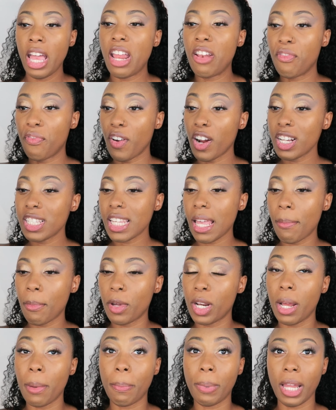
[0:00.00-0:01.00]
And first I'm
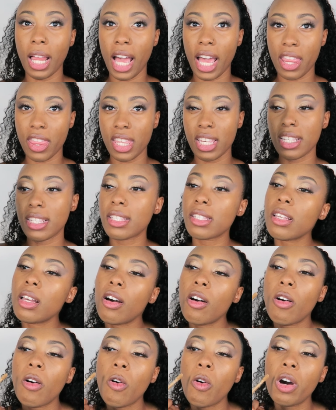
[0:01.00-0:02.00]
gonna apply this
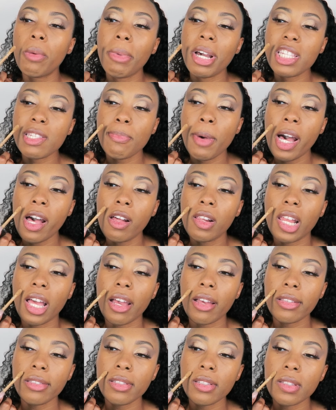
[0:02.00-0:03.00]
on my smile
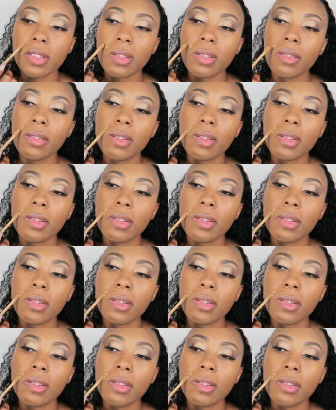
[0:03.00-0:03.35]
lines.